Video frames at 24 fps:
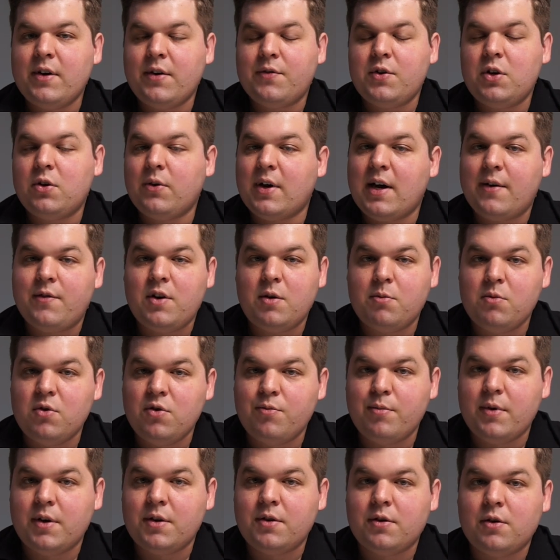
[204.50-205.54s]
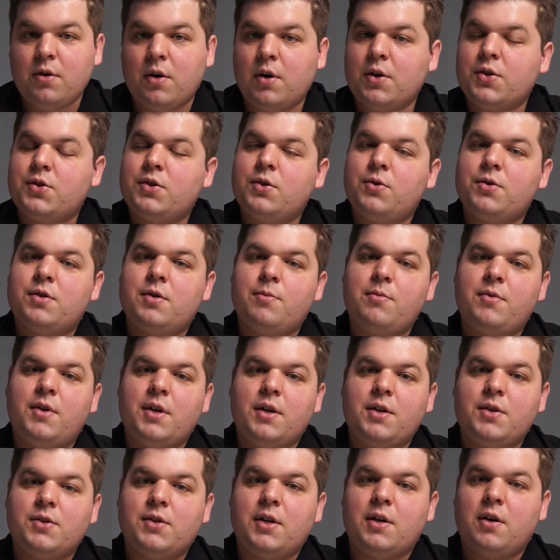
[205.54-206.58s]
if you don't have any movement, there are still some
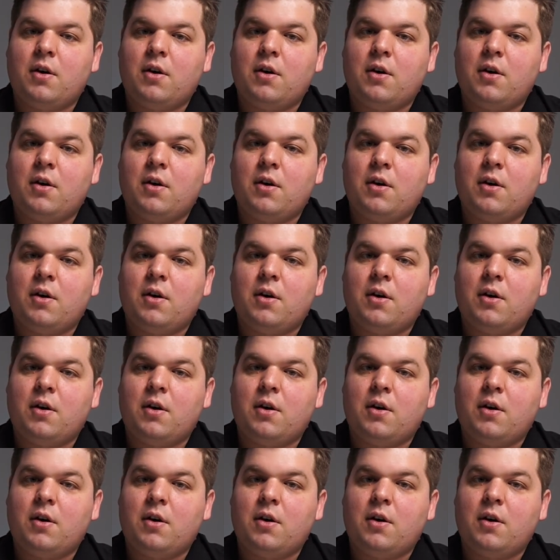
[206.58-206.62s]
things that